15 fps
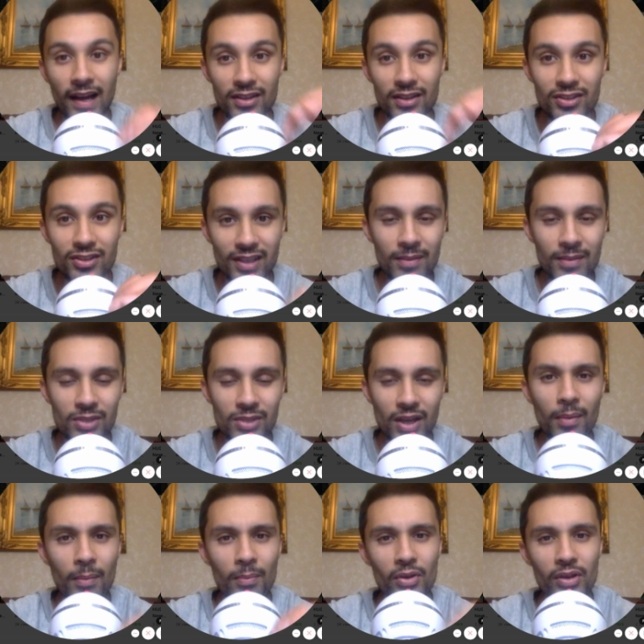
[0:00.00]
At the same
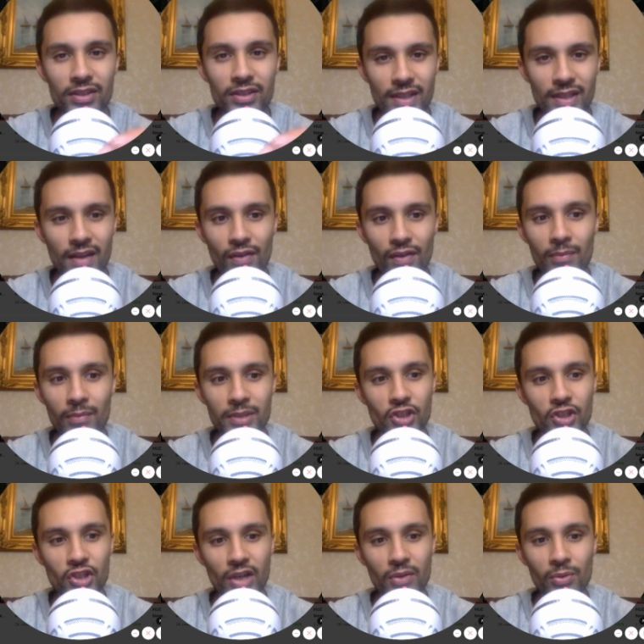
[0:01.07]
time, I'm looking to level up this
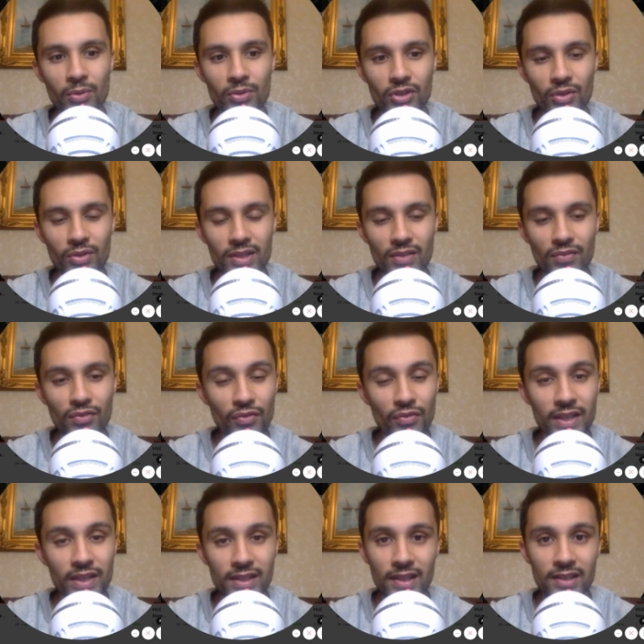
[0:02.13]
channel, so there's a few
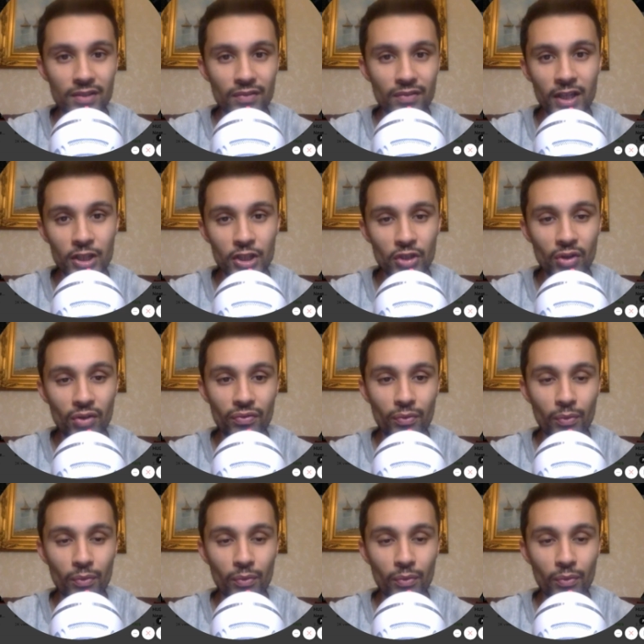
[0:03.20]
things I need to finish off.